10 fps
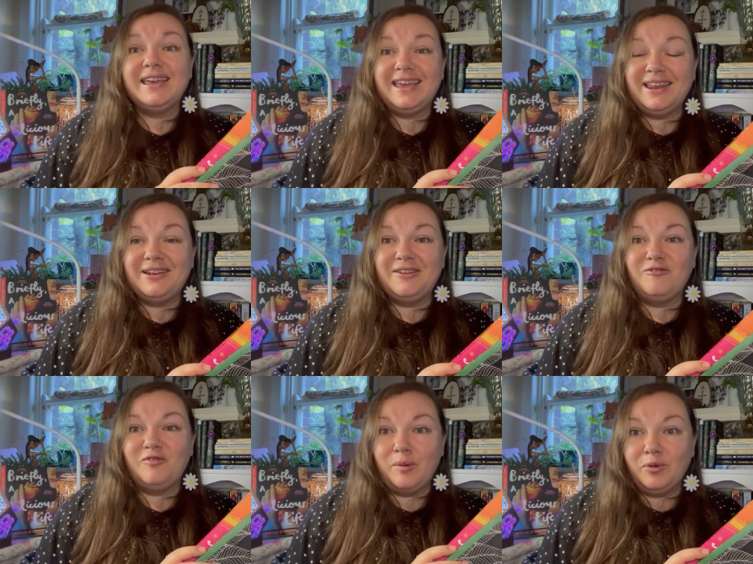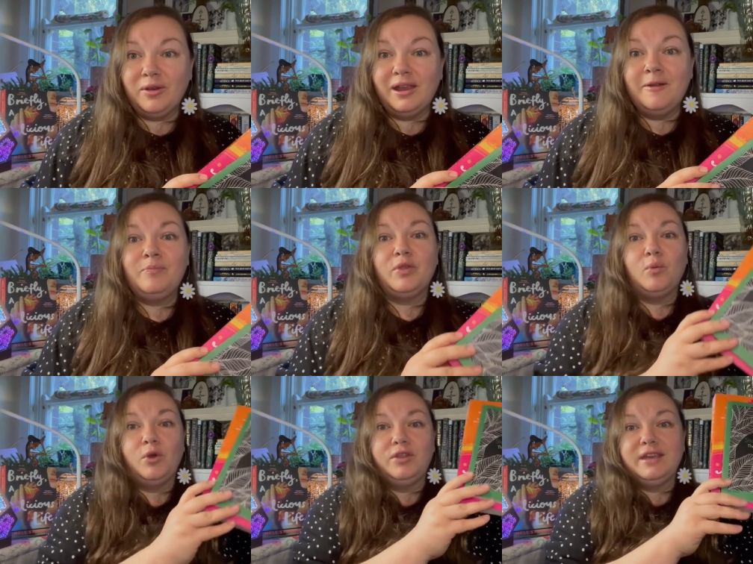in February
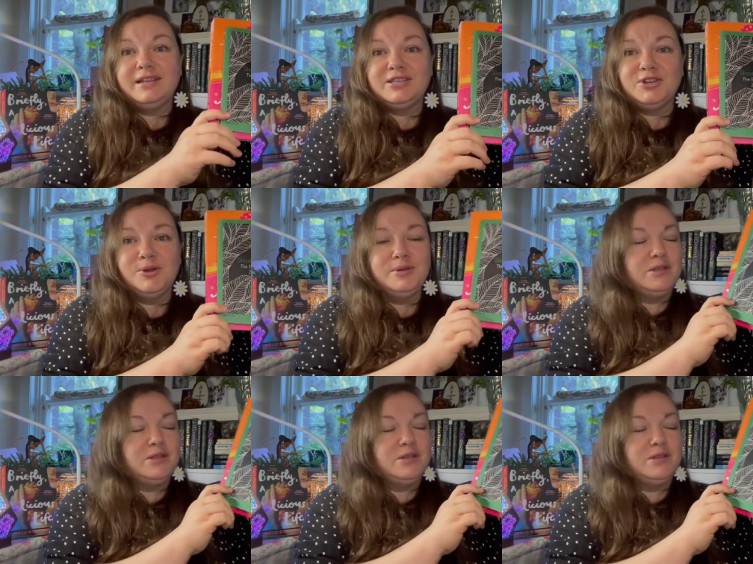were these two.